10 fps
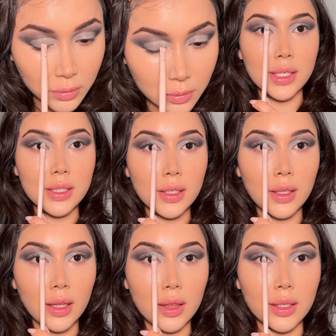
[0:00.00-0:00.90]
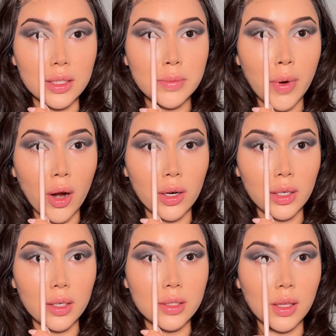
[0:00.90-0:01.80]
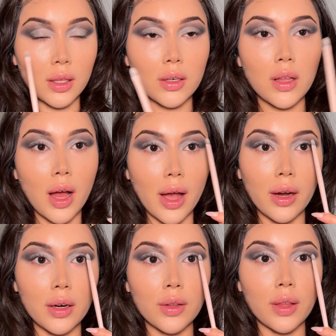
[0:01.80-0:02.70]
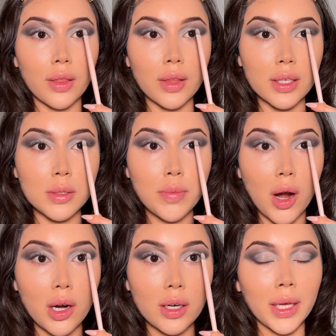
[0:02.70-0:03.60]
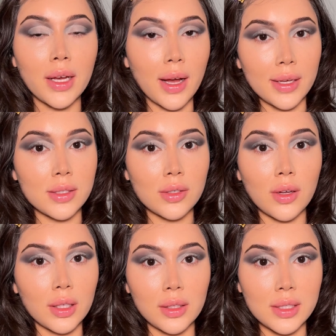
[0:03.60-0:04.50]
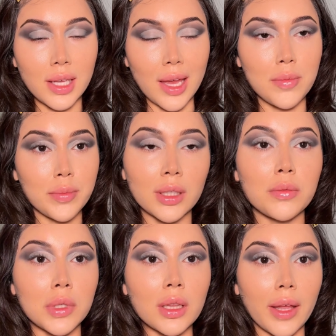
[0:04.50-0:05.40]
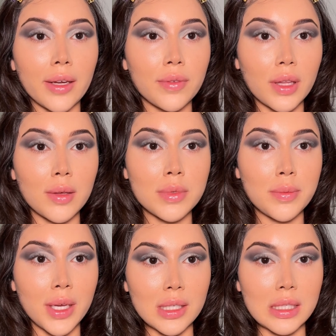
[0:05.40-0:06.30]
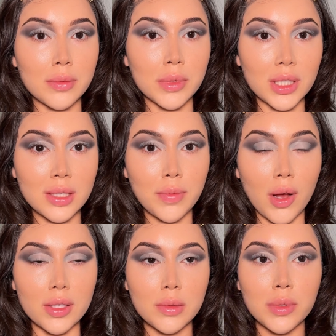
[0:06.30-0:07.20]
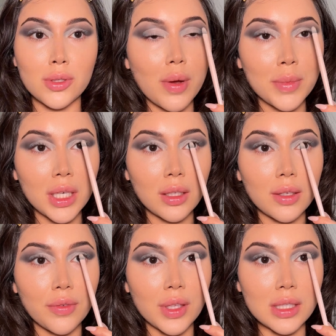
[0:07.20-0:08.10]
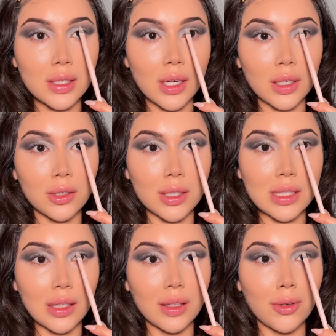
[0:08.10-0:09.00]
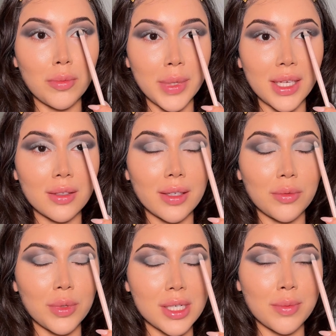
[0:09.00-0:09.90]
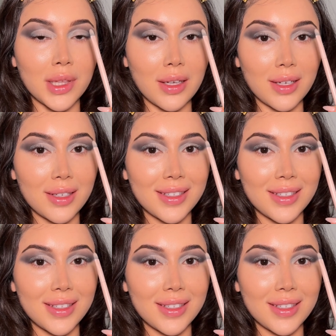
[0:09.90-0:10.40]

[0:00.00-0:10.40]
I see that this part is a little higher than this part. My eyes are not the same. I would like for them to be as similar as possible. So I'm going to lift this cut crease a little bit and wish me luck.